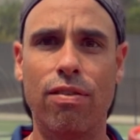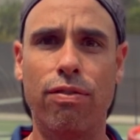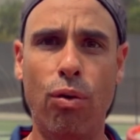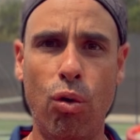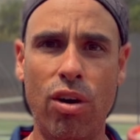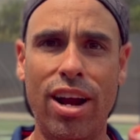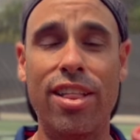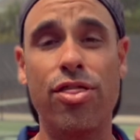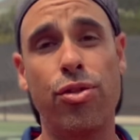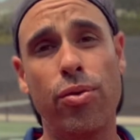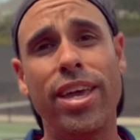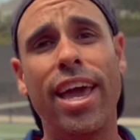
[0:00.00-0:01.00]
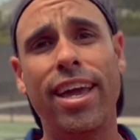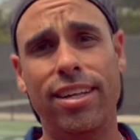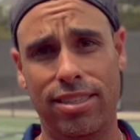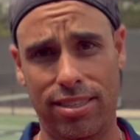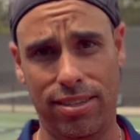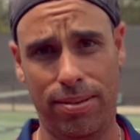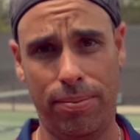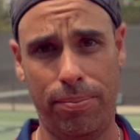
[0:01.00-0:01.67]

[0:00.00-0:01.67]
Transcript: 4 3/8.